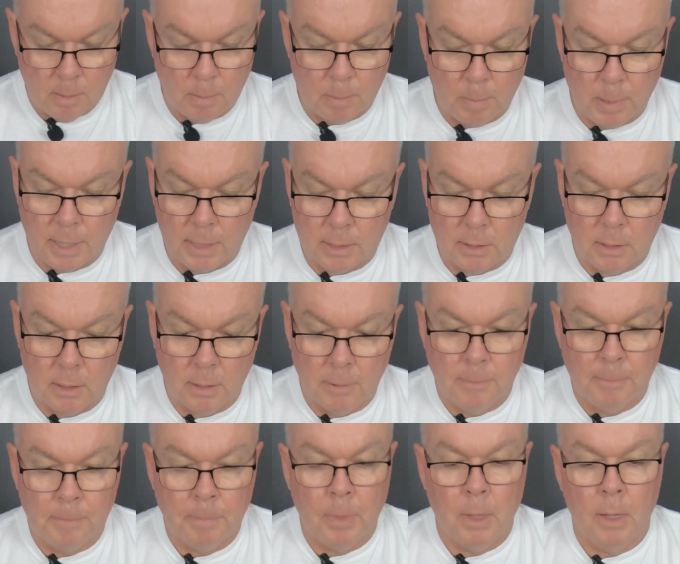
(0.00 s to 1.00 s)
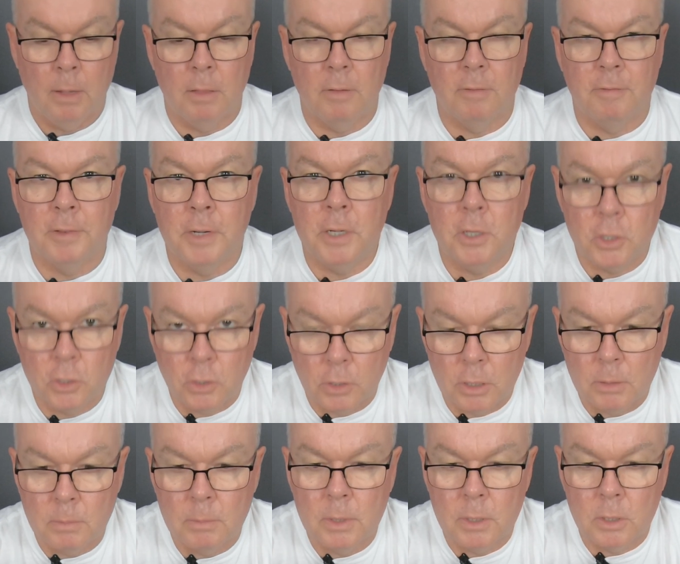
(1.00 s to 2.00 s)
but the finish on
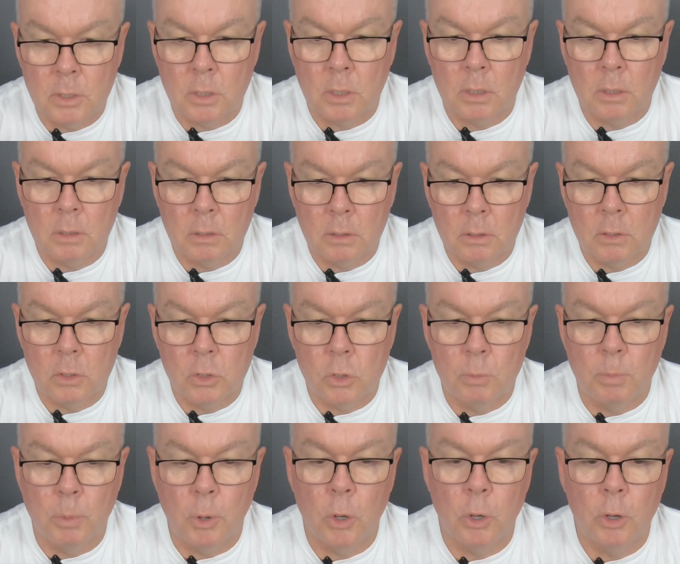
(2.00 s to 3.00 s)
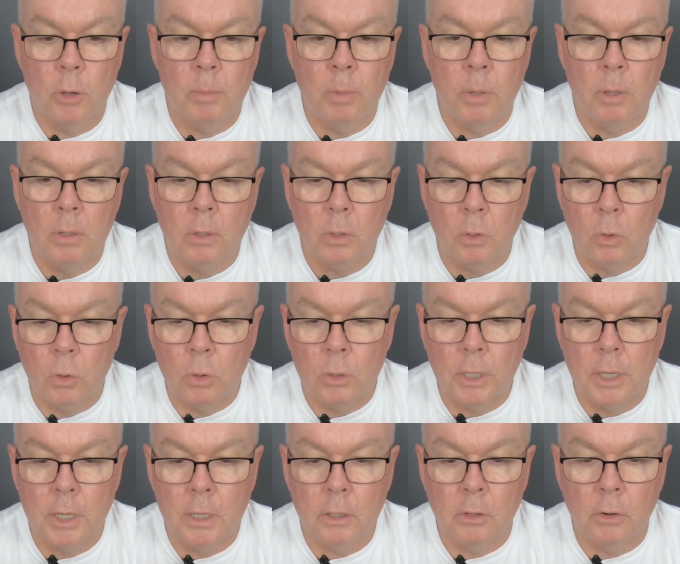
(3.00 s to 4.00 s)
them is superb. All
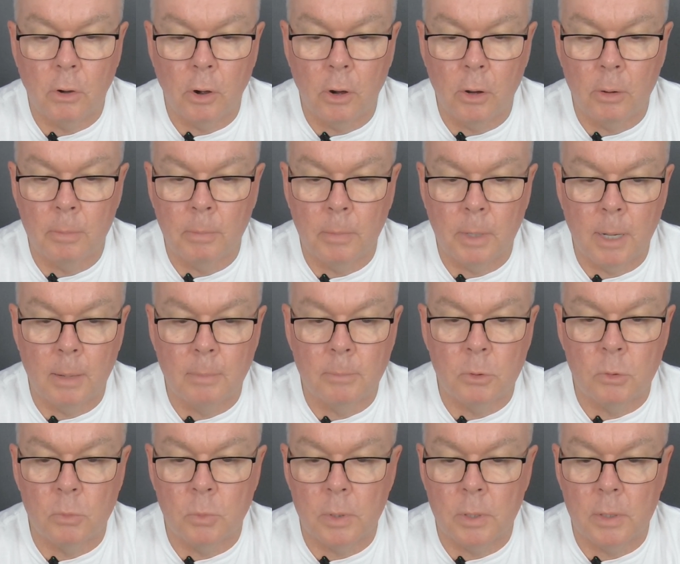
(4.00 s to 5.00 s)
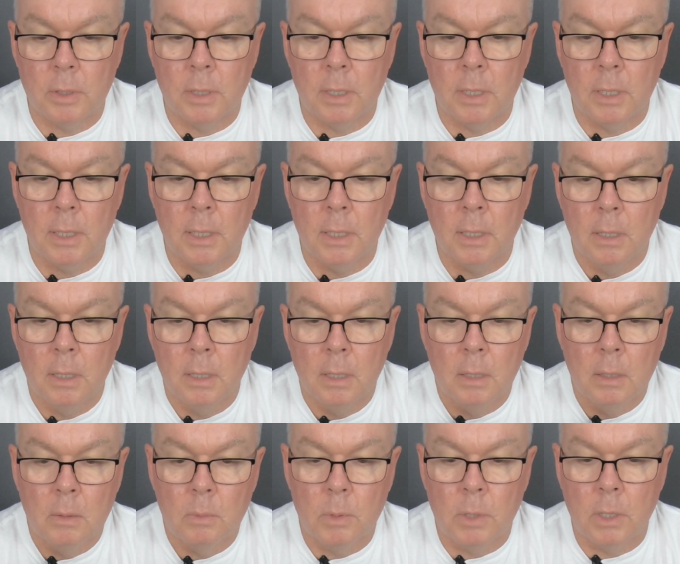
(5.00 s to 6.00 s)
Kincrome comes with the
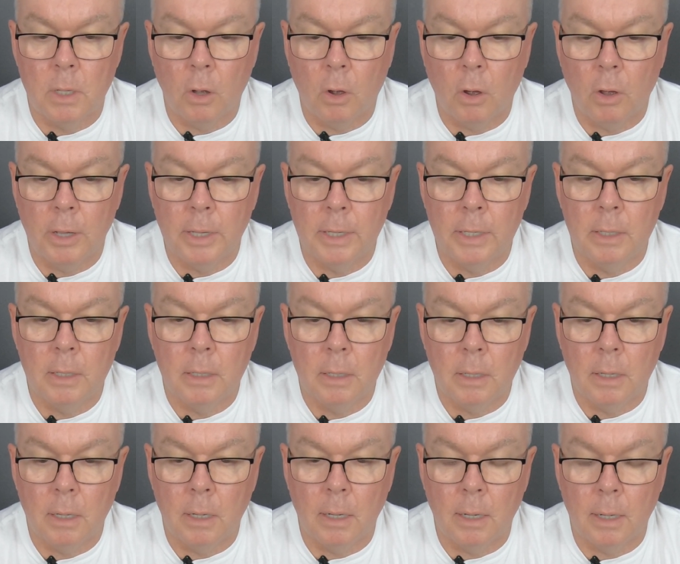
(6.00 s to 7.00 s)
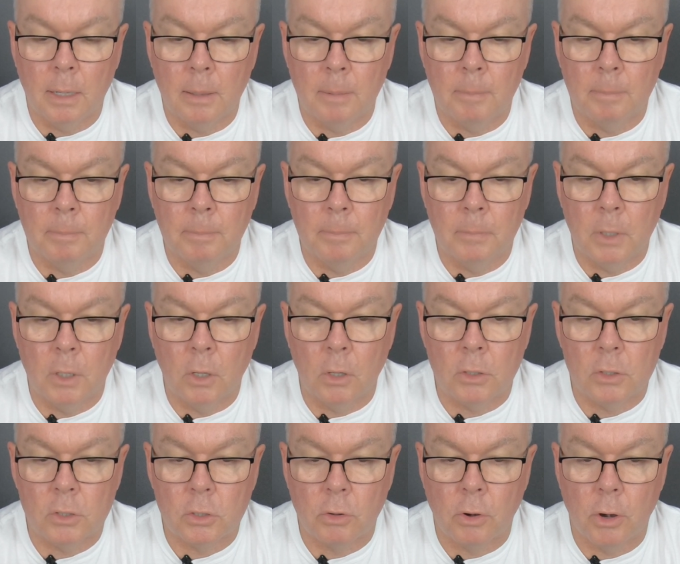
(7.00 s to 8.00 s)
high
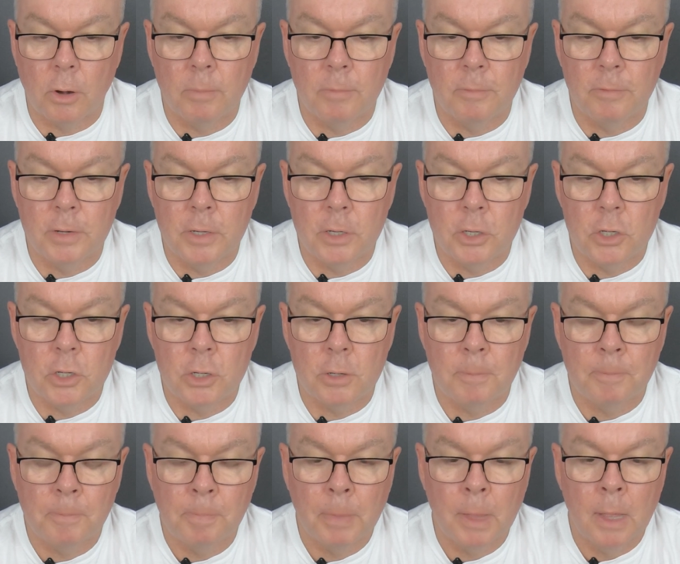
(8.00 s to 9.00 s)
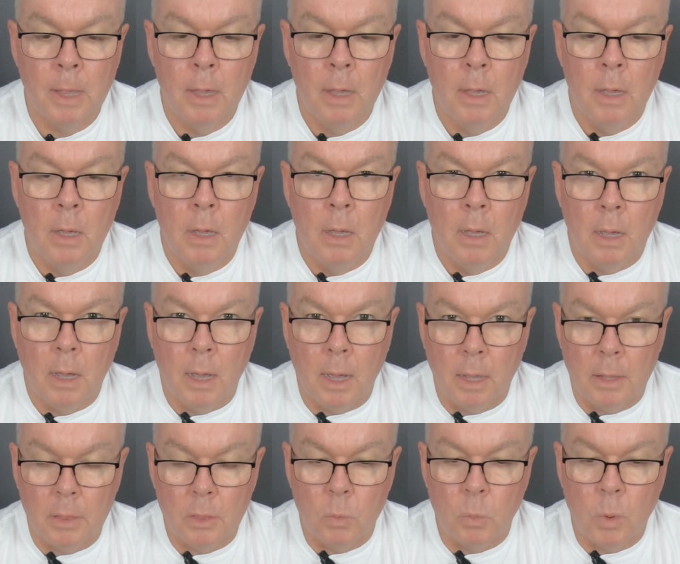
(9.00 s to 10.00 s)
gloss chrome finish.
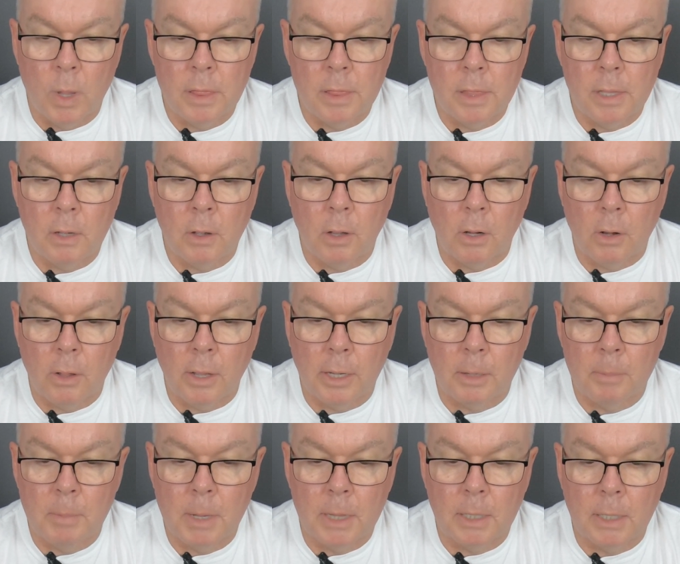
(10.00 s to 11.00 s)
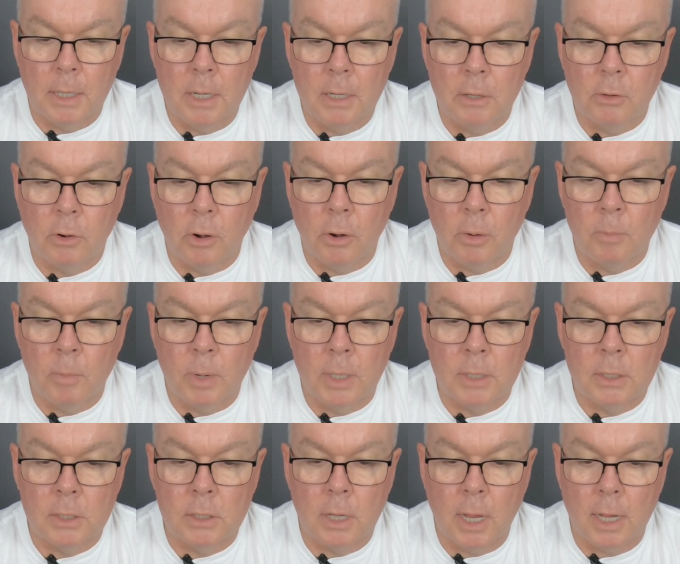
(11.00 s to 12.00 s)
The one thing I like about the Kincrome
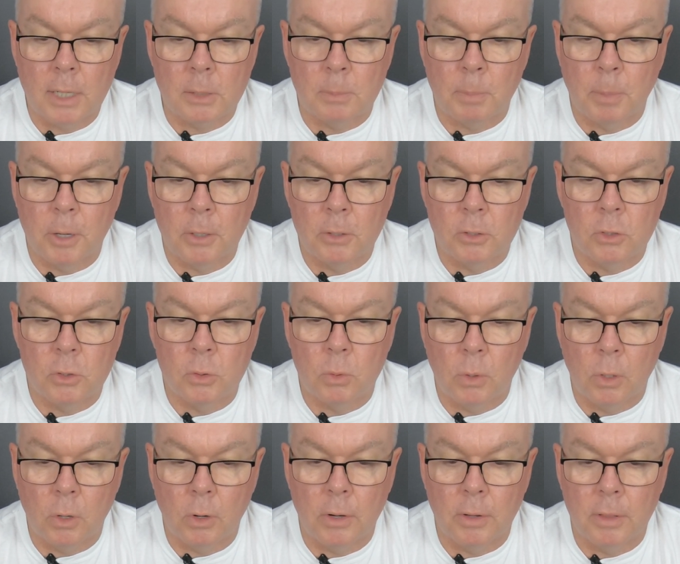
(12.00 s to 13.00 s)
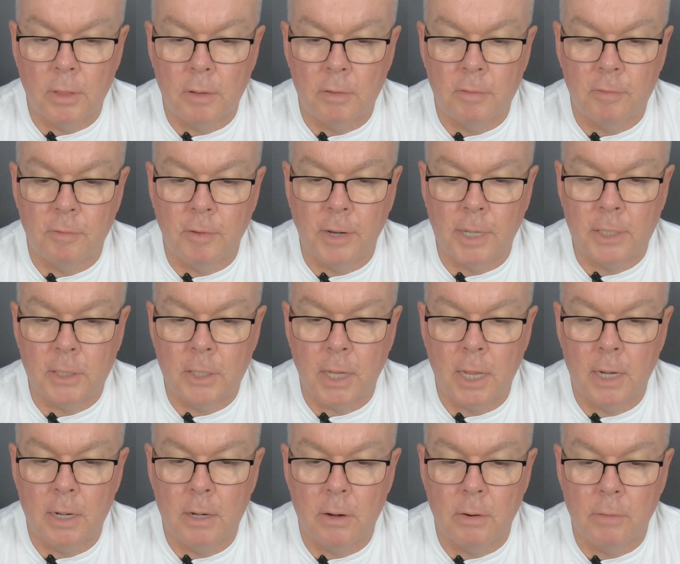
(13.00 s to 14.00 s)
ones, as opposed to a lot of the flex
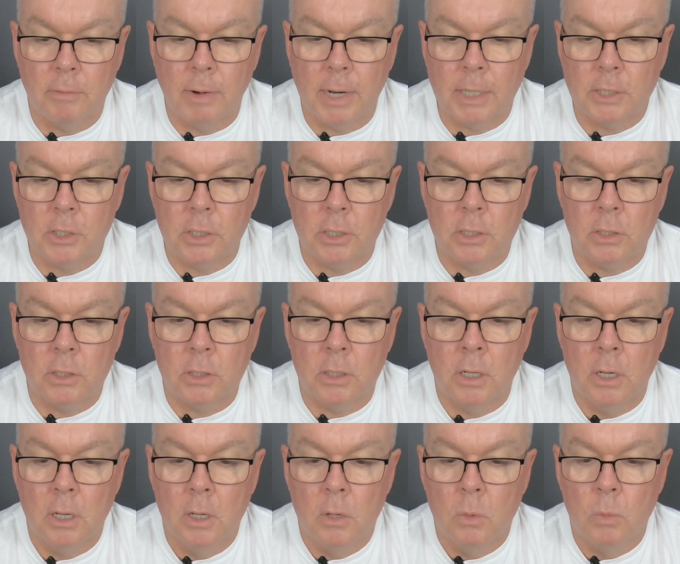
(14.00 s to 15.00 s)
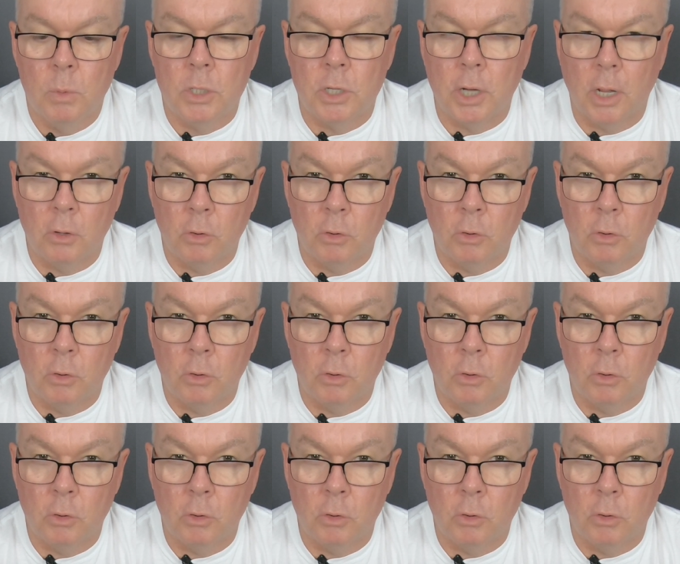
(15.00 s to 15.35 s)
head ratchets, which are